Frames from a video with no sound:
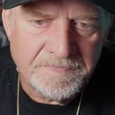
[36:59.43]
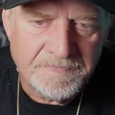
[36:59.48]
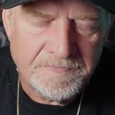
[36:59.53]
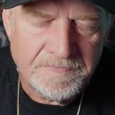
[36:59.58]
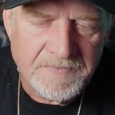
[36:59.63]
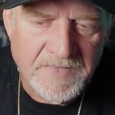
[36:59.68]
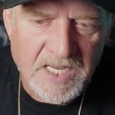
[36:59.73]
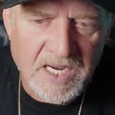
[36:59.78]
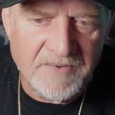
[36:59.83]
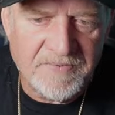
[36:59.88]

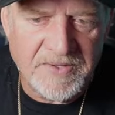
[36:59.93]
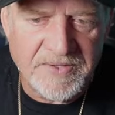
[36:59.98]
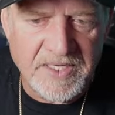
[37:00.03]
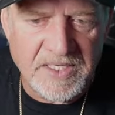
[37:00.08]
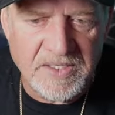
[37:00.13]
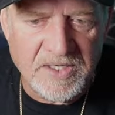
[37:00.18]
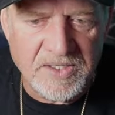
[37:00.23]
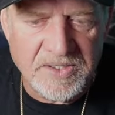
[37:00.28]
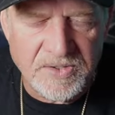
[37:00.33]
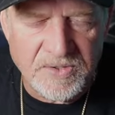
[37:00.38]
Everything
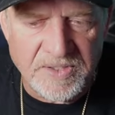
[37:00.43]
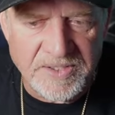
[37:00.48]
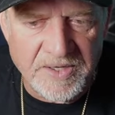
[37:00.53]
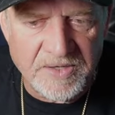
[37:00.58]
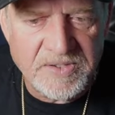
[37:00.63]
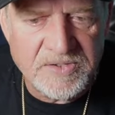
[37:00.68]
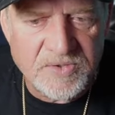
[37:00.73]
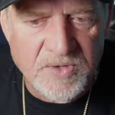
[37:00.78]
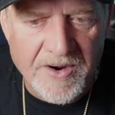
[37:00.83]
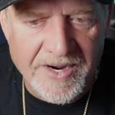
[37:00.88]
they're doing, they're
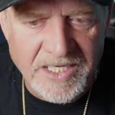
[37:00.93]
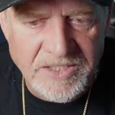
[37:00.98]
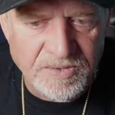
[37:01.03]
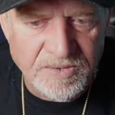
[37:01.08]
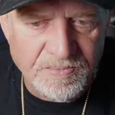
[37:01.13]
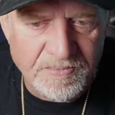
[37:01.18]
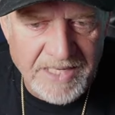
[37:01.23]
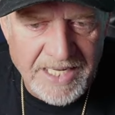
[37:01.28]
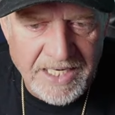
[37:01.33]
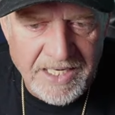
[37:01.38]
trying to
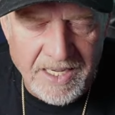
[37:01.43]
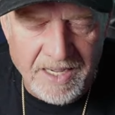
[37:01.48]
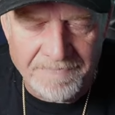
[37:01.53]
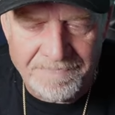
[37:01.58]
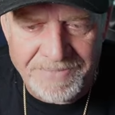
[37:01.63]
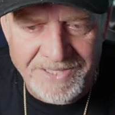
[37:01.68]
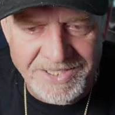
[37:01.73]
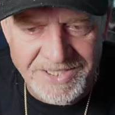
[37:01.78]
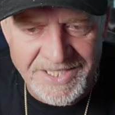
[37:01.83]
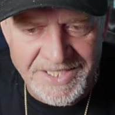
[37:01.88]
make a
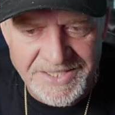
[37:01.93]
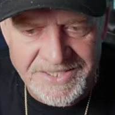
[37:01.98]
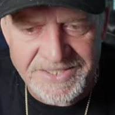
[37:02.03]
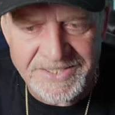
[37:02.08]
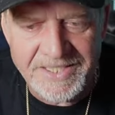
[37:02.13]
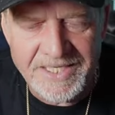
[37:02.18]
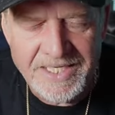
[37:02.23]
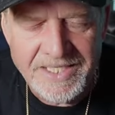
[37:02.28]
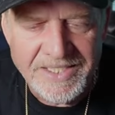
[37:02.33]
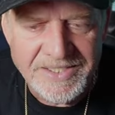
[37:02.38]
police
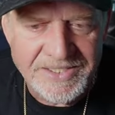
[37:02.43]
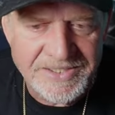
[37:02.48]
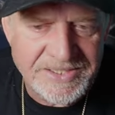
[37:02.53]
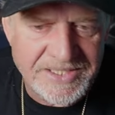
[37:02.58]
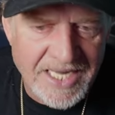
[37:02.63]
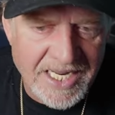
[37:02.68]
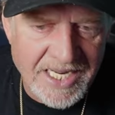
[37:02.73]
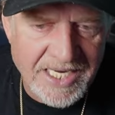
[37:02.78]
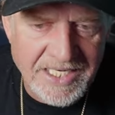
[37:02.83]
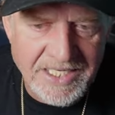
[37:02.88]

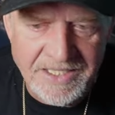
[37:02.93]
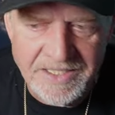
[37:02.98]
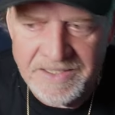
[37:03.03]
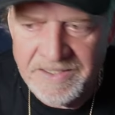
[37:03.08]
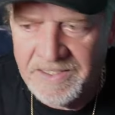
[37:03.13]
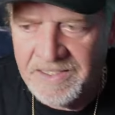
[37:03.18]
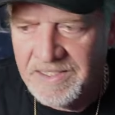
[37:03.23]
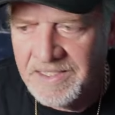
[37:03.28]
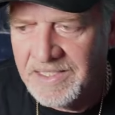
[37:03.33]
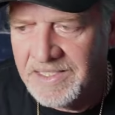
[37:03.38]
state.
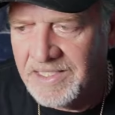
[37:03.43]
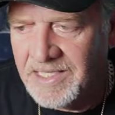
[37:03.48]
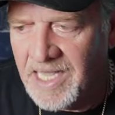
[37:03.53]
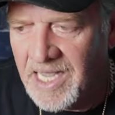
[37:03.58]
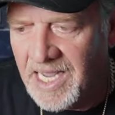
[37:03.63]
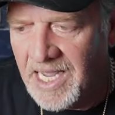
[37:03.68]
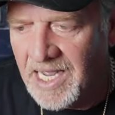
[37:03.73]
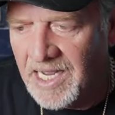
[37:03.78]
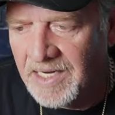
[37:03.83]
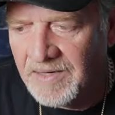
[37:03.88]

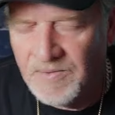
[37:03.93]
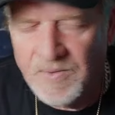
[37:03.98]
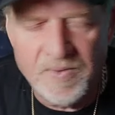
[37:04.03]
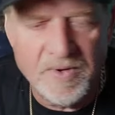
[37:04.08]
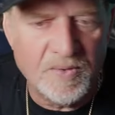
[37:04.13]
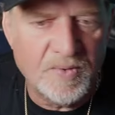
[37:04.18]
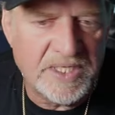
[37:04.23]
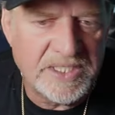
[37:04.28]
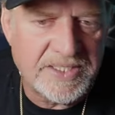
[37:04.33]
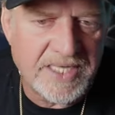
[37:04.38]
Yeah, where
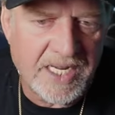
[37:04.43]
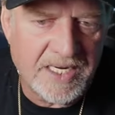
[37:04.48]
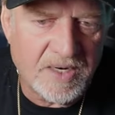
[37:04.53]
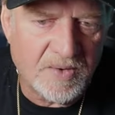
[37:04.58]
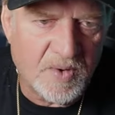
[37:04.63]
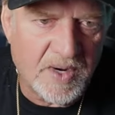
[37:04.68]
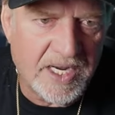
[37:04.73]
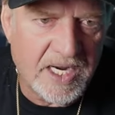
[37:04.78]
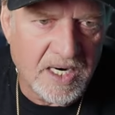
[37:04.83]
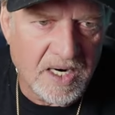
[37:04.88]
we take
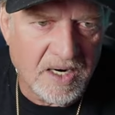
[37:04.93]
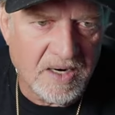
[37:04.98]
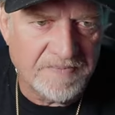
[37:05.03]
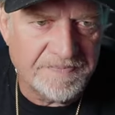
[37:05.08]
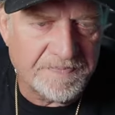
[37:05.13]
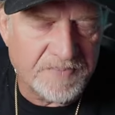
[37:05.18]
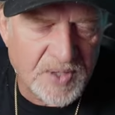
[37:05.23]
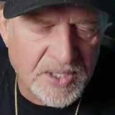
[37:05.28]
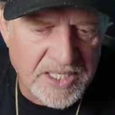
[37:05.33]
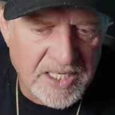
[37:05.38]
away our
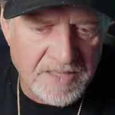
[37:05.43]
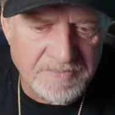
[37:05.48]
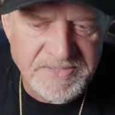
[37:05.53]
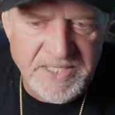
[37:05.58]
freedoms.